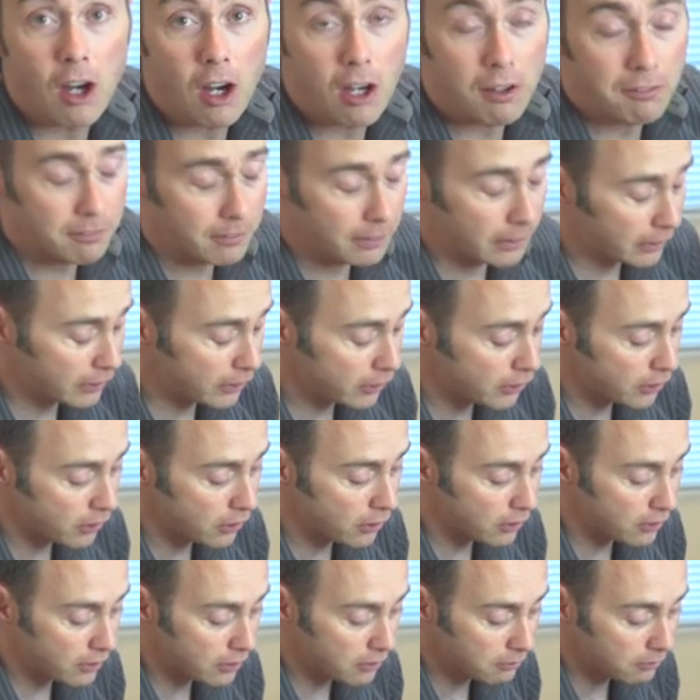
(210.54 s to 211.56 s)
often
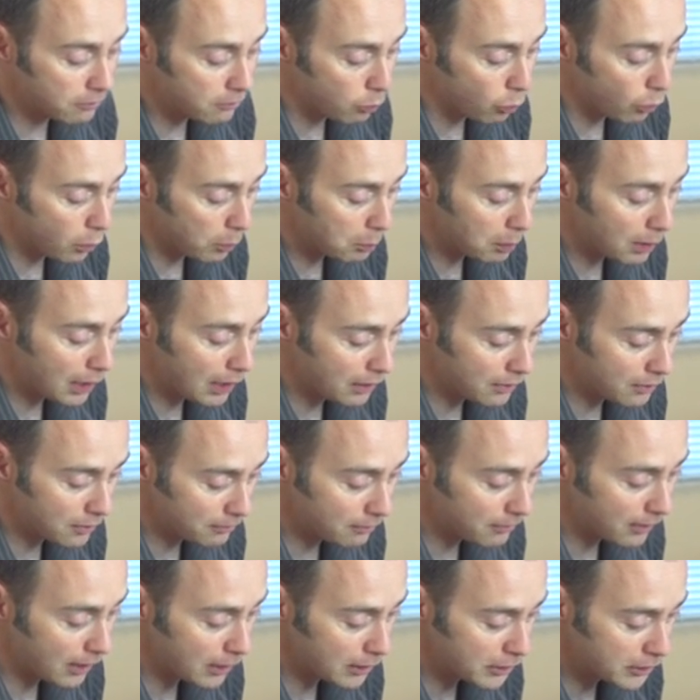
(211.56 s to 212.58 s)
curative for plantar
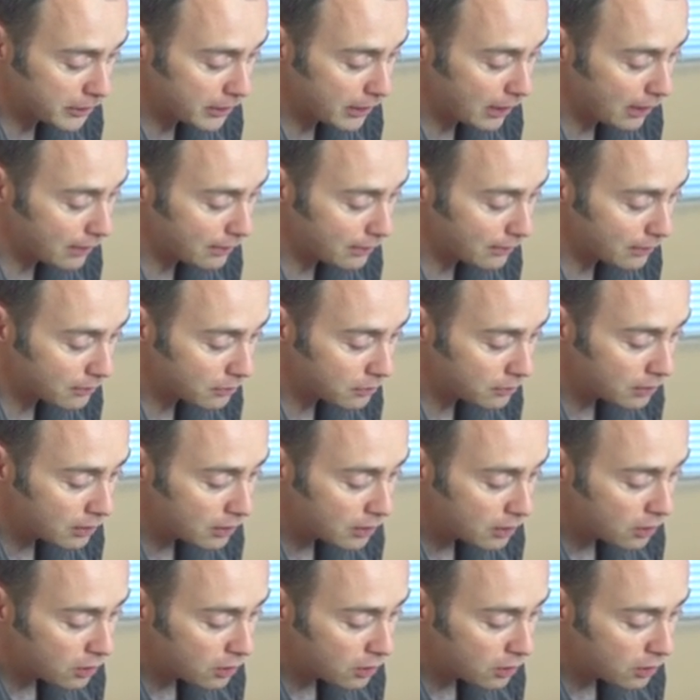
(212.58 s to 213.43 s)
fasciitis.